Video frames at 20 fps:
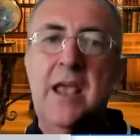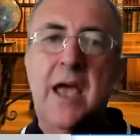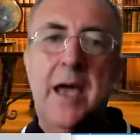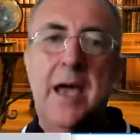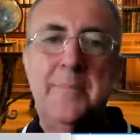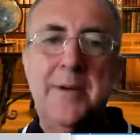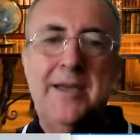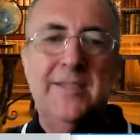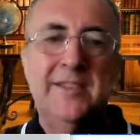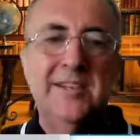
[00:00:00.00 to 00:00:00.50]

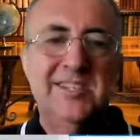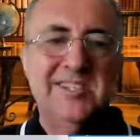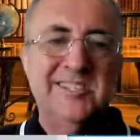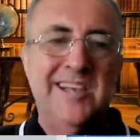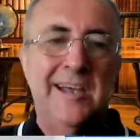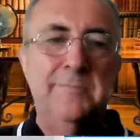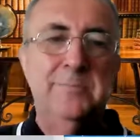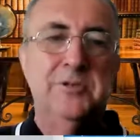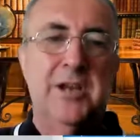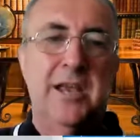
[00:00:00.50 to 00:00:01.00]
about the
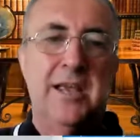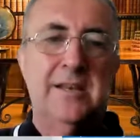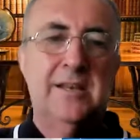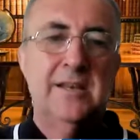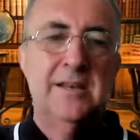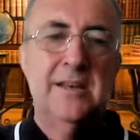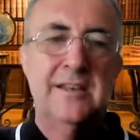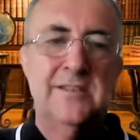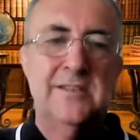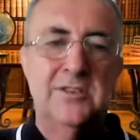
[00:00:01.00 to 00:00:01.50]
subject
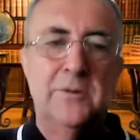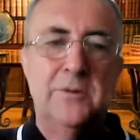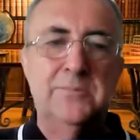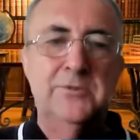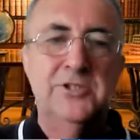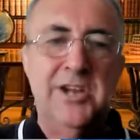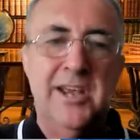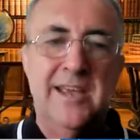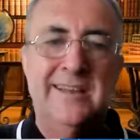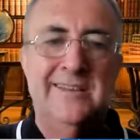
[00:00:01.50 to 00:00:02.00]
and its
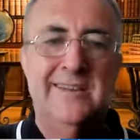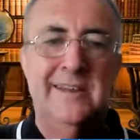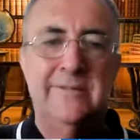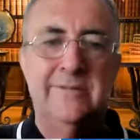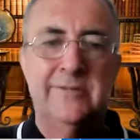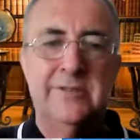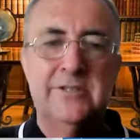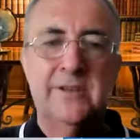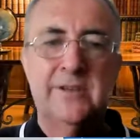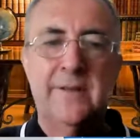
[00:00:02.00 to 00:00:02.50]

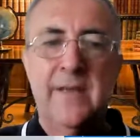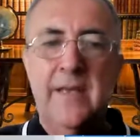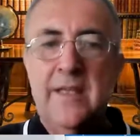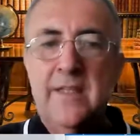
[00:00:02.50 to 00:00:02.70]
objectives,